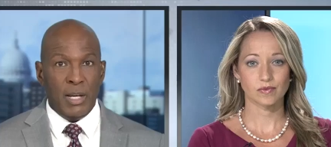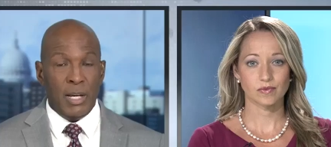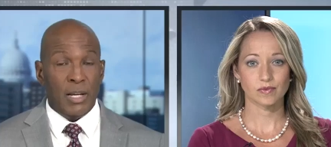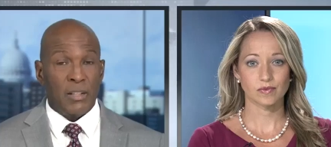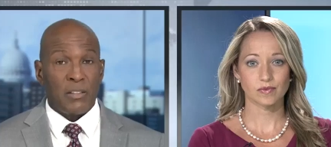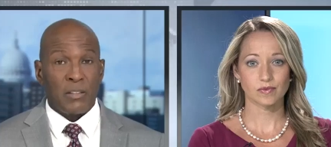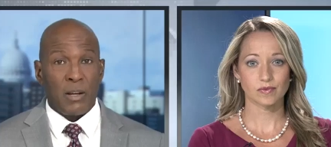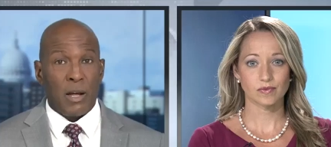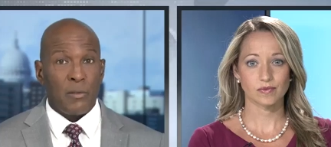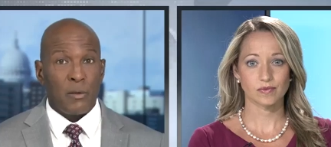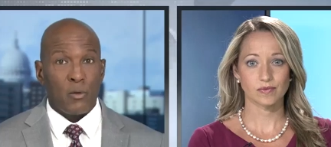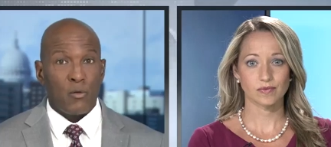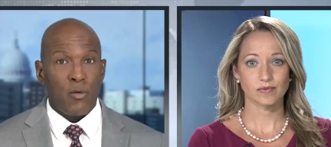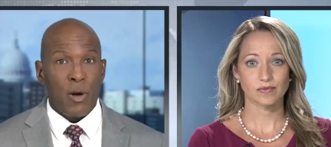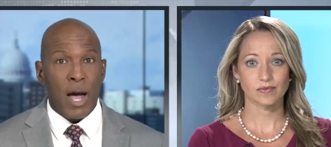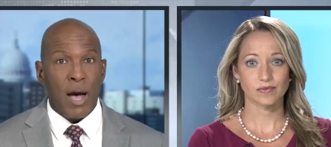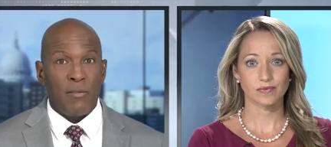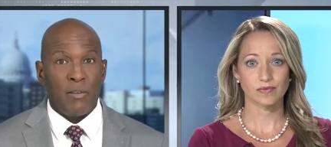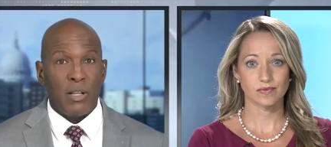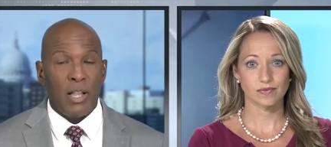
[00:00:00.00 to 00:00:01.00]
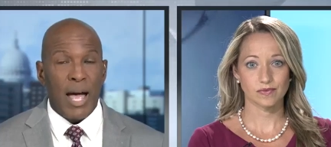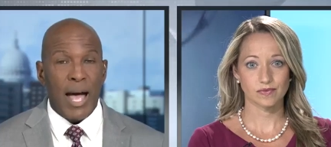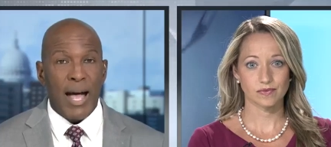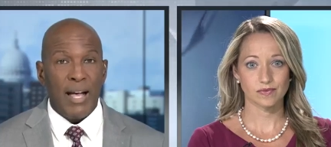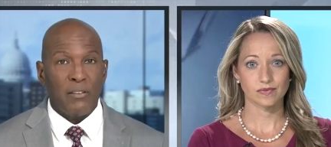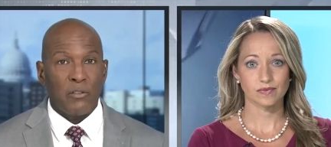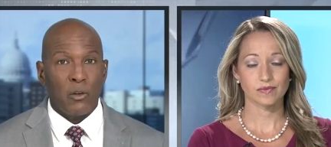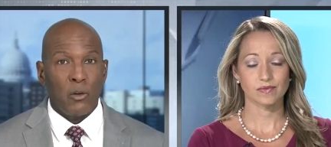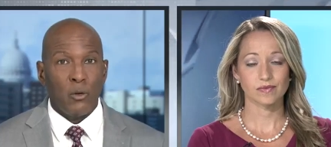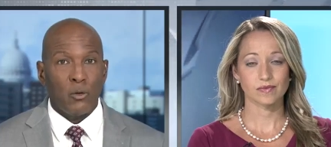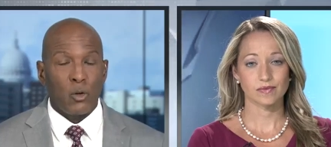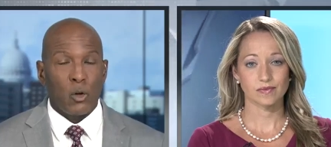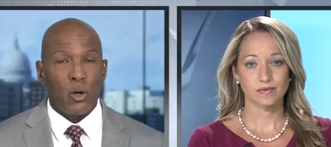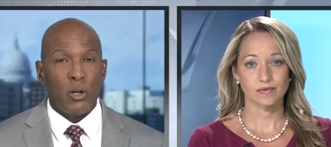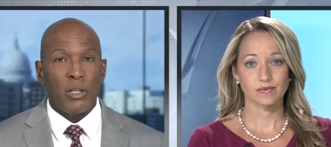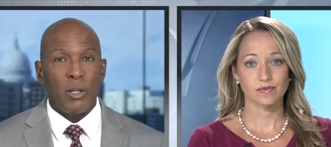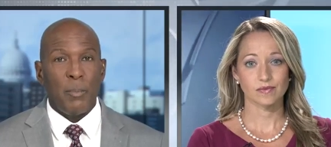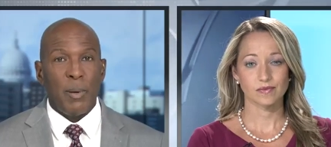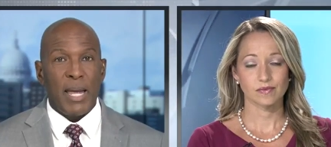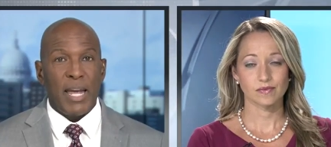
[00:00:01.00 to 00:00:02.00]
Speaker 1: It's another travel hassle
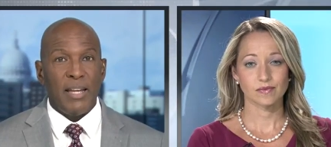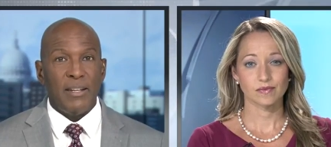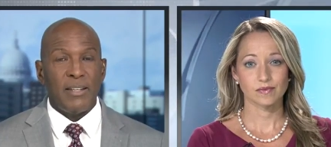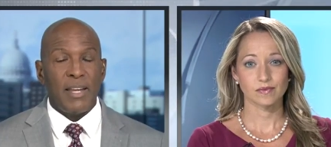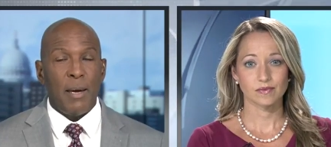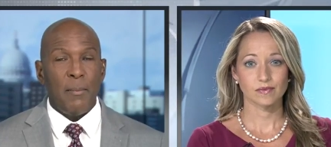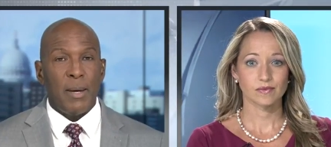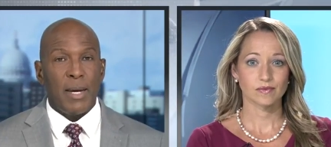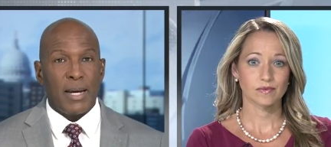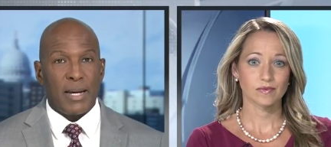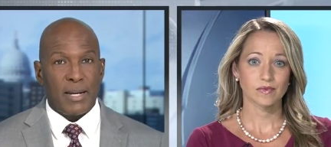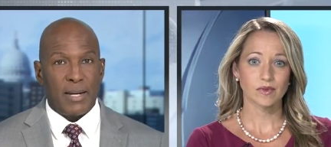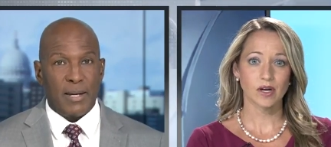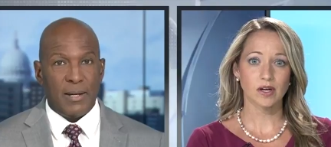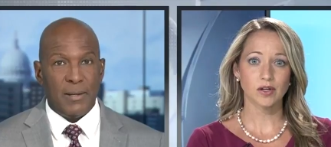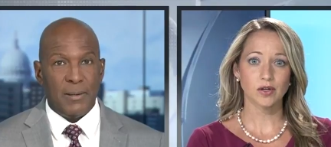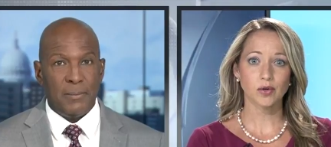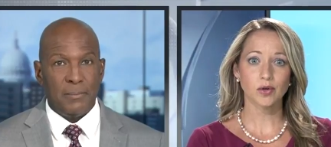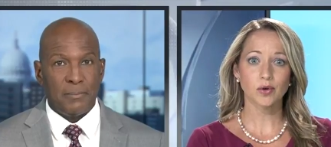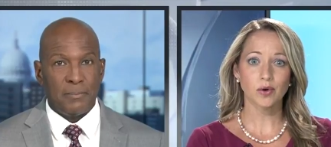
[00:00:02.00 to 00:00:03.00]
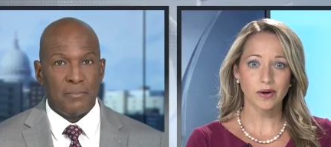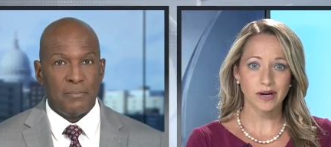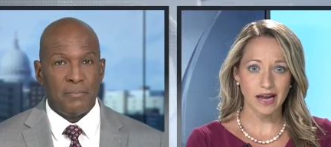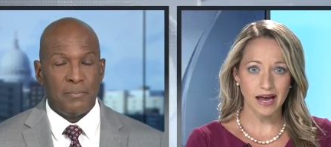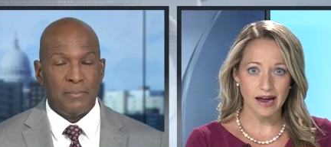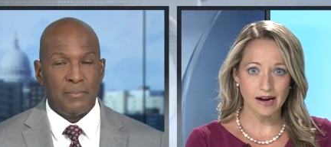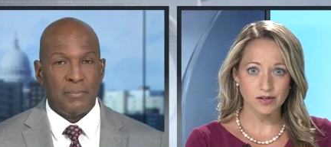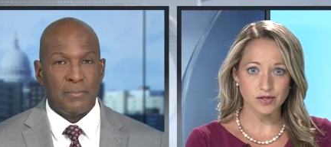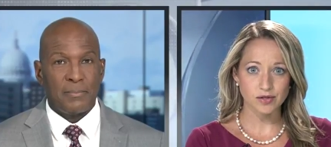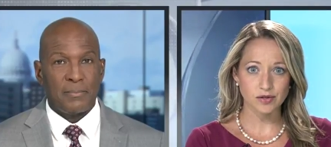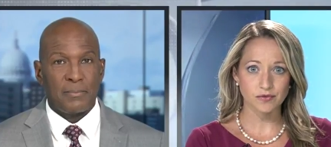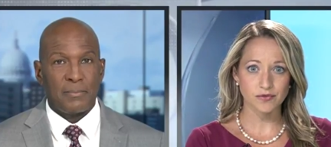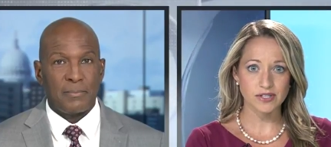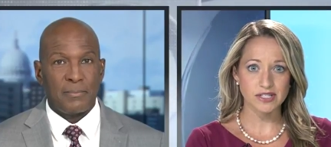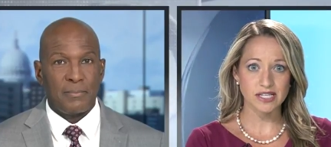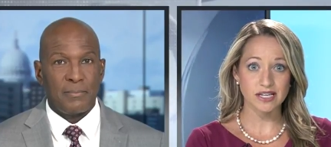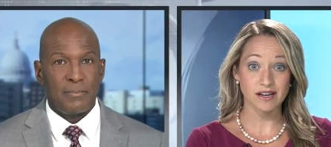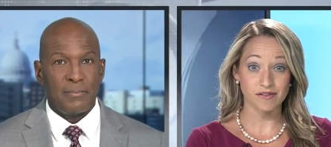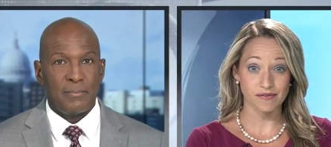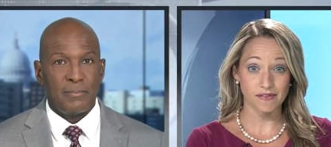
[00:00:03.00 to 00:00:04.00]
during the pandemic.
Speaker 2: A New York actor
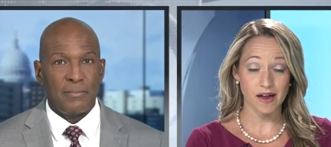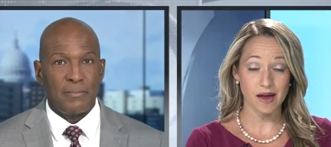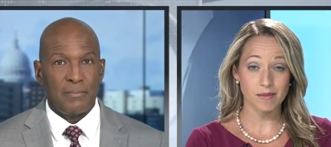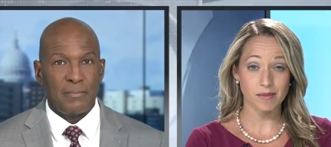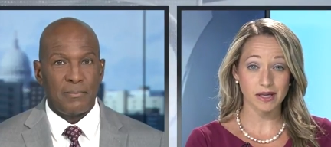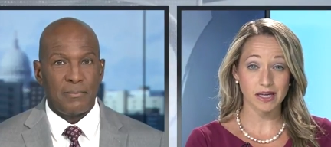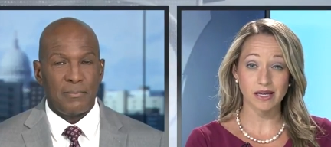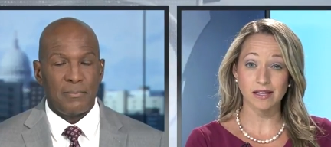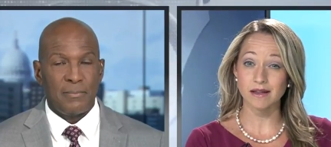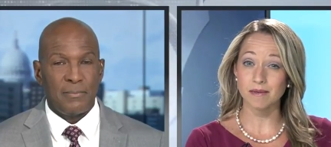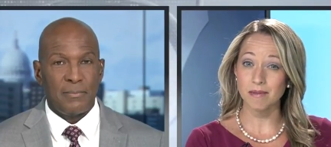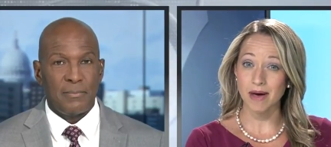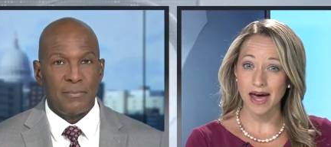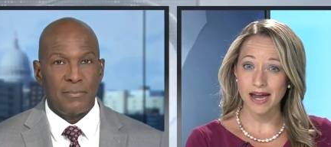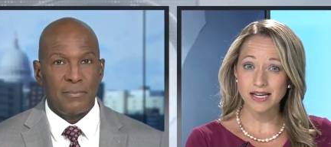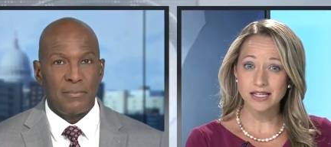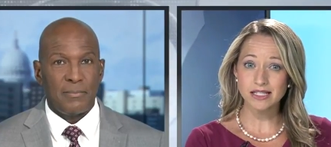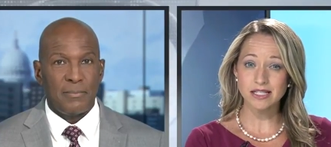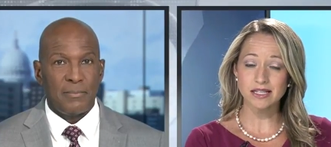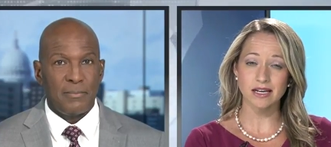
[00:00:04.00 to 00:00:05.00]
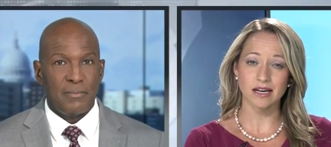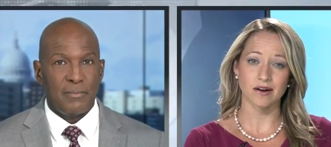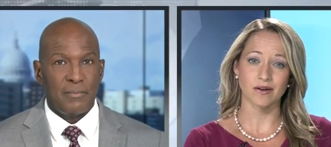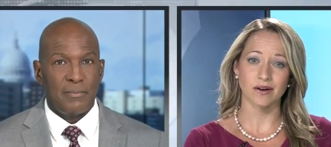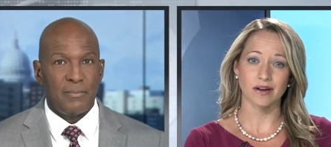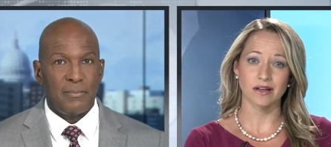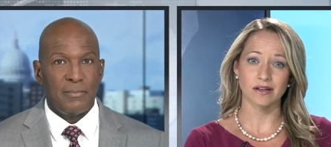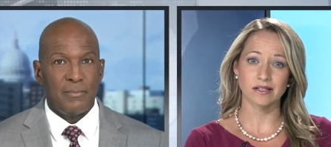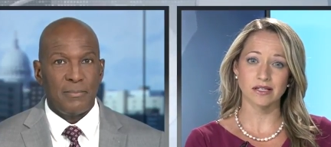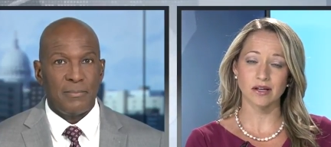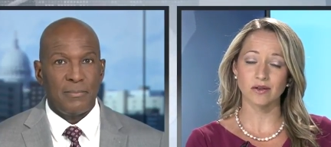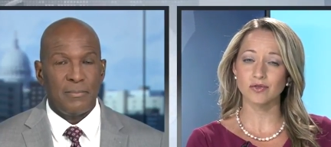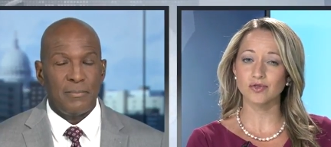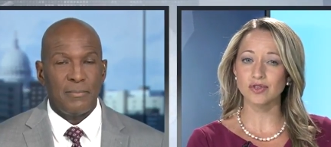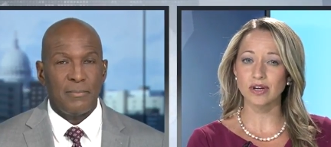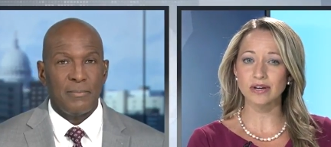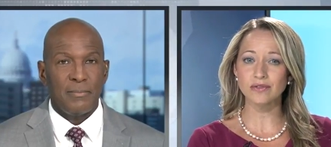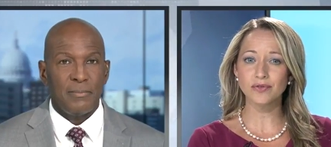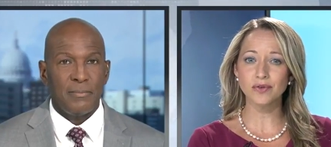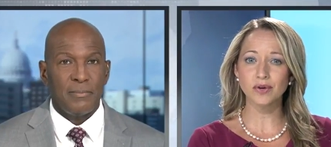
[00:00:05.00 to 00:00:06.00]
visiting family in the Madison area tells
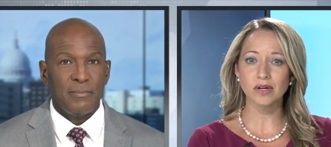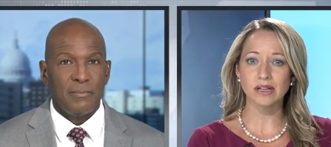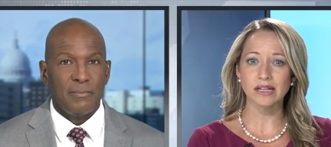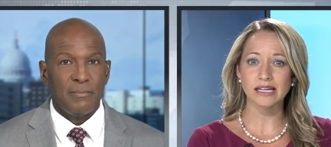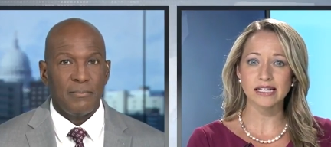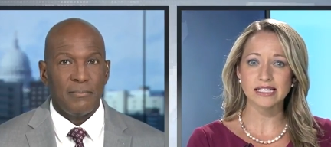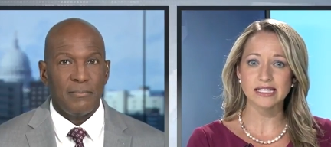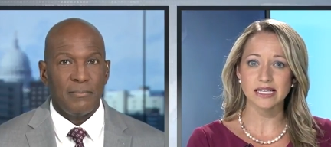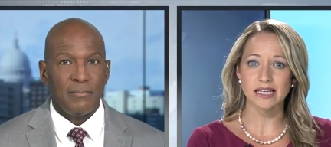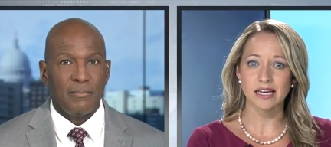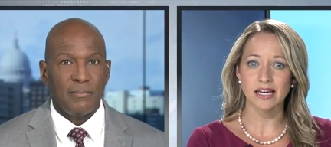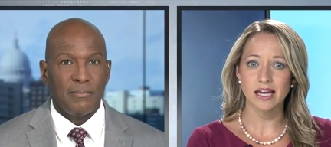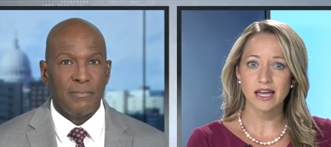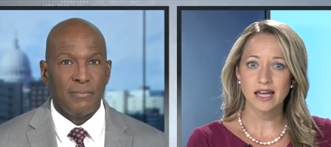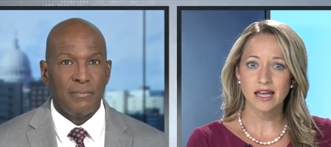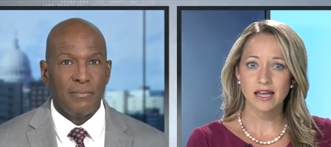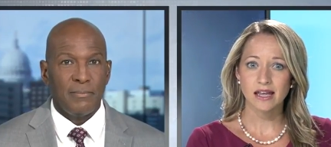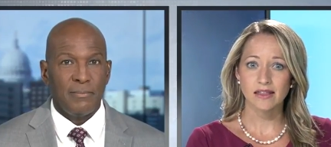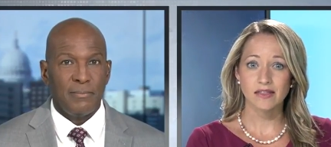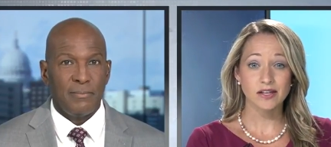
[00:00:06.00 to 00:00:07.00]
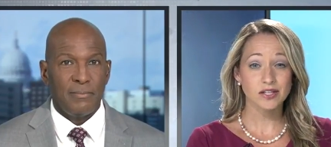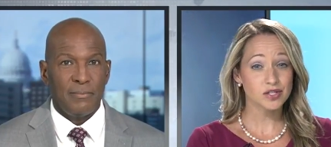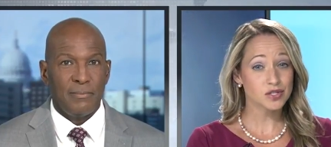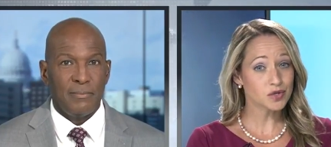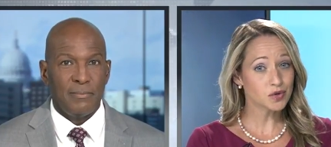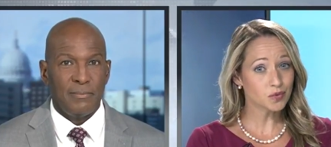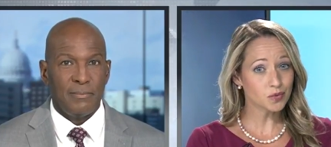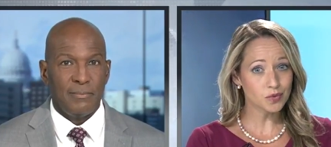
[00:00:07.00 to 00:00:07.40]
Jennifer Kliese this new